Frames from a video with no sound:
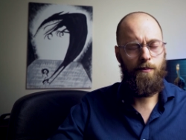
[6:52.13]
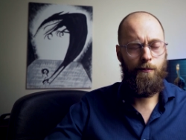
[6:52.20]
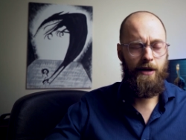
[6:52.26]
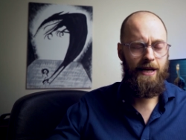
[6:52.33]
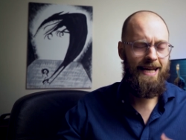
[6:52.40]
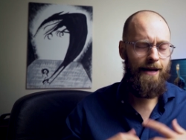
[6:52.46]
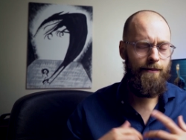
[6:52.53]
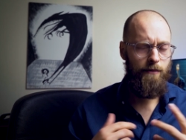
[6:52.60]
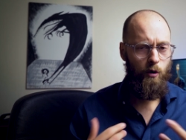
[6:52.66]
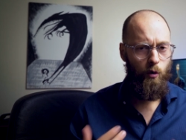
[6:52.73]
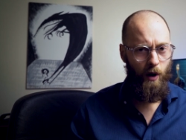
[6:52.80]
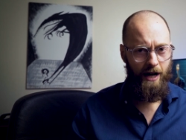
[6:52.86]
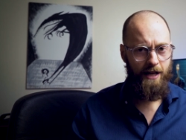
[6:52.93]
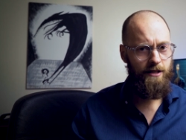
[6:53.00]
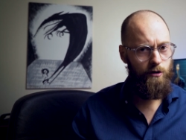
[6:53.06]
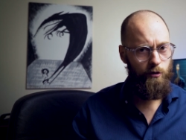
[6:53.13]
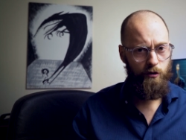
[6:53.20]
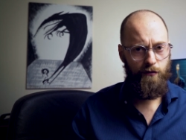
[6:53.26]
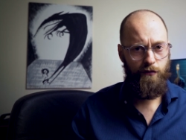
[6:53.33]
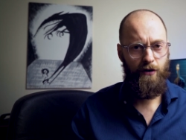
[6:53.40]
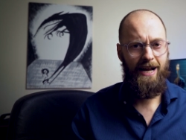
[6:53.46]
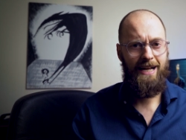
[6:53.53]
became quite
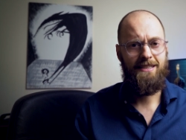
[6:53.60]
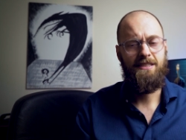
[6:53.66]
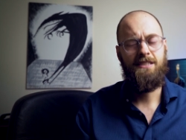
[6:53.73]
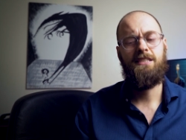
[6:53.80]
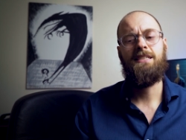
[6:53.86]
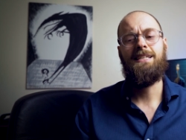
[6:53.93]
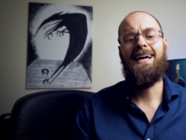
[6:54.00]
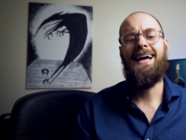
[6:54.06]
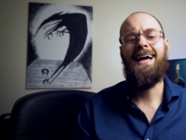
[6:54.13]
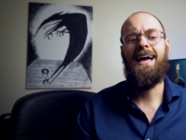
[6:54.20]
good friends